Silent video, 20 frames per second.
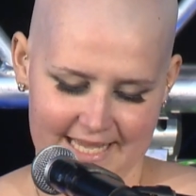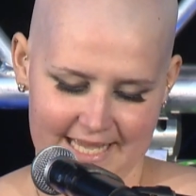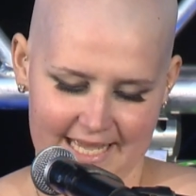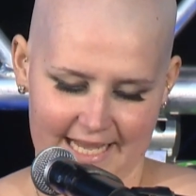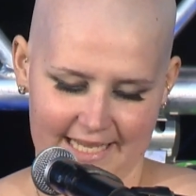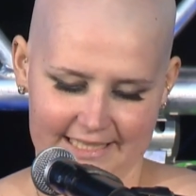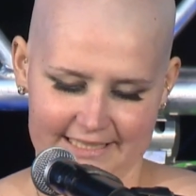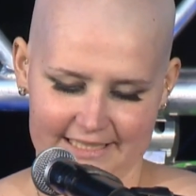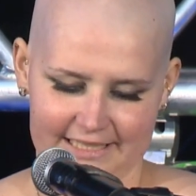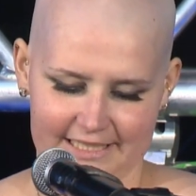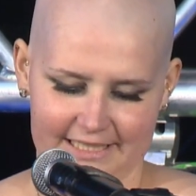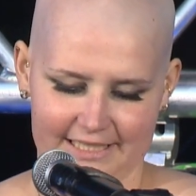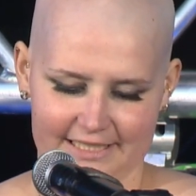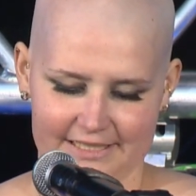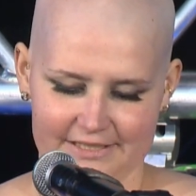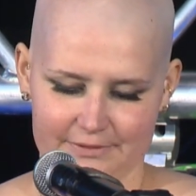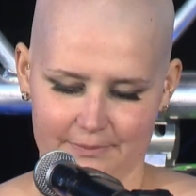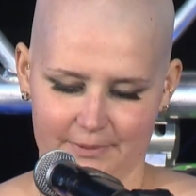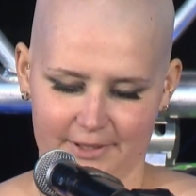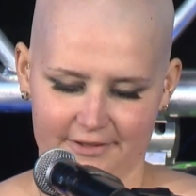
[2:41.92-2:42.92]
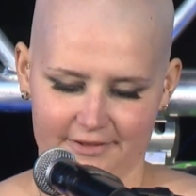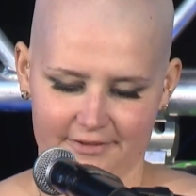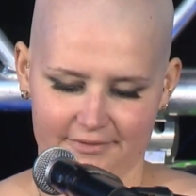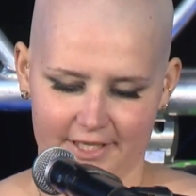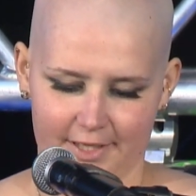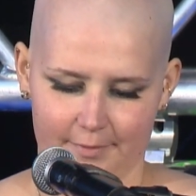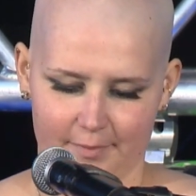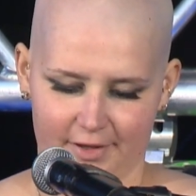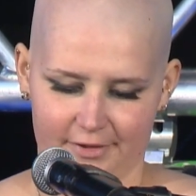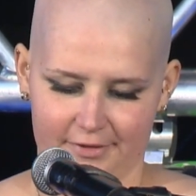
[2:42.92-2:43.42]
I did a year's worth of
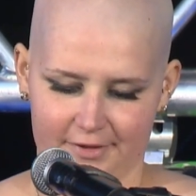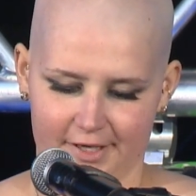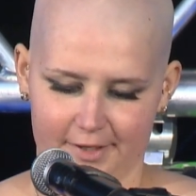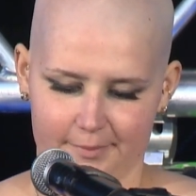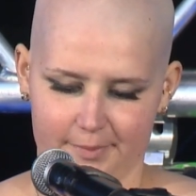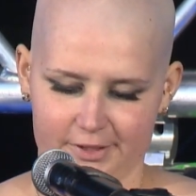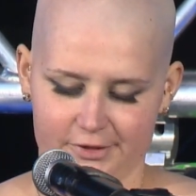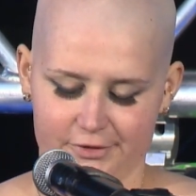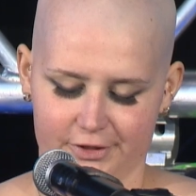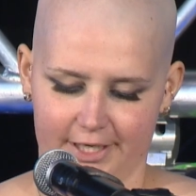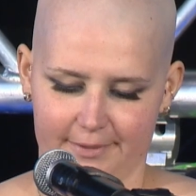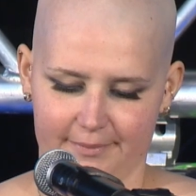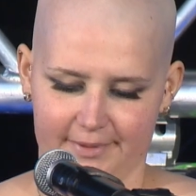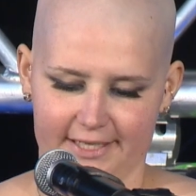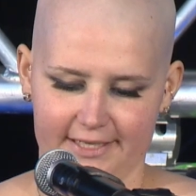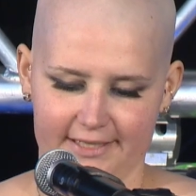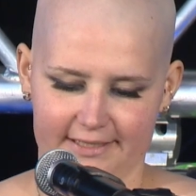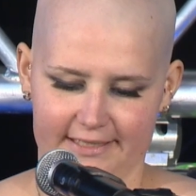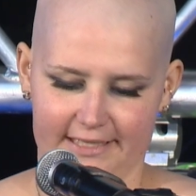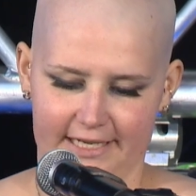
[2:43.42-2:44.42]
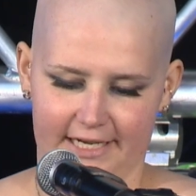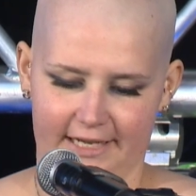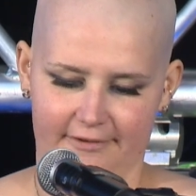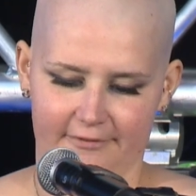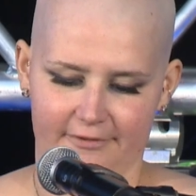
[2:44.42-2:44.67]
chemotherapy treatment, needing